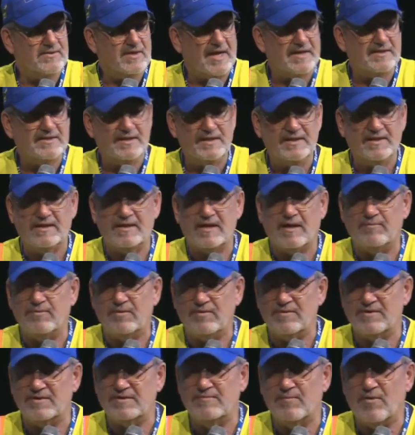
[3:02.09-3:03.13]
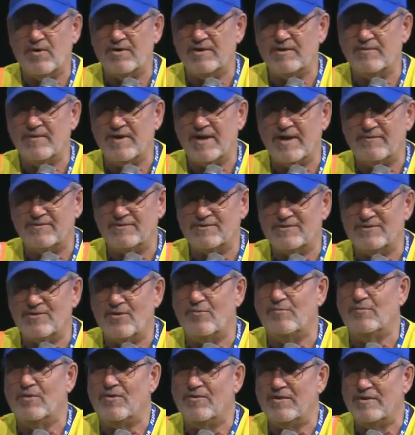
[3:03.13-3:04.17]
I seen a couple this morning when I was
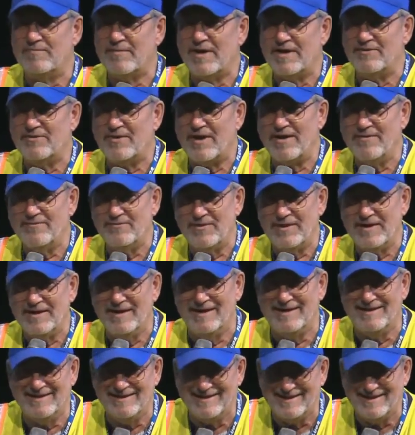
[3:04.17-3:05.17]
snow blowing my driveway.